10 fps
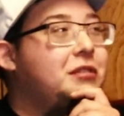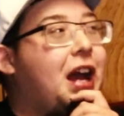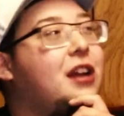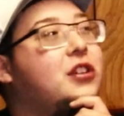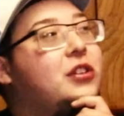
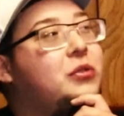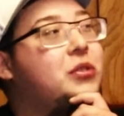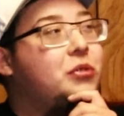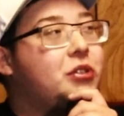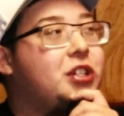Actually do
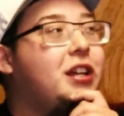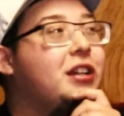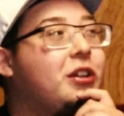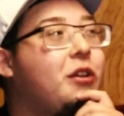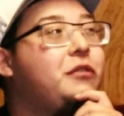some real
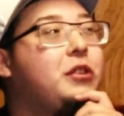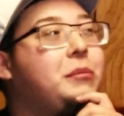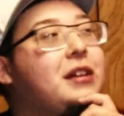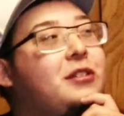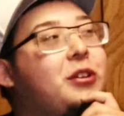shit, you know, for the
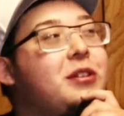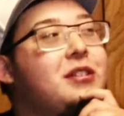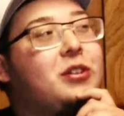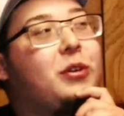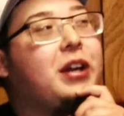May 30th.
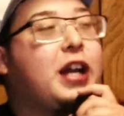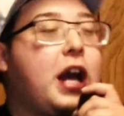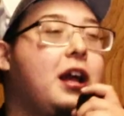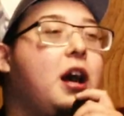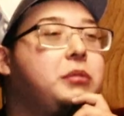So it
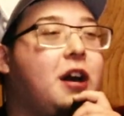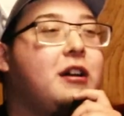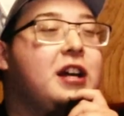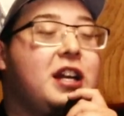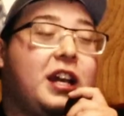kind of helped out.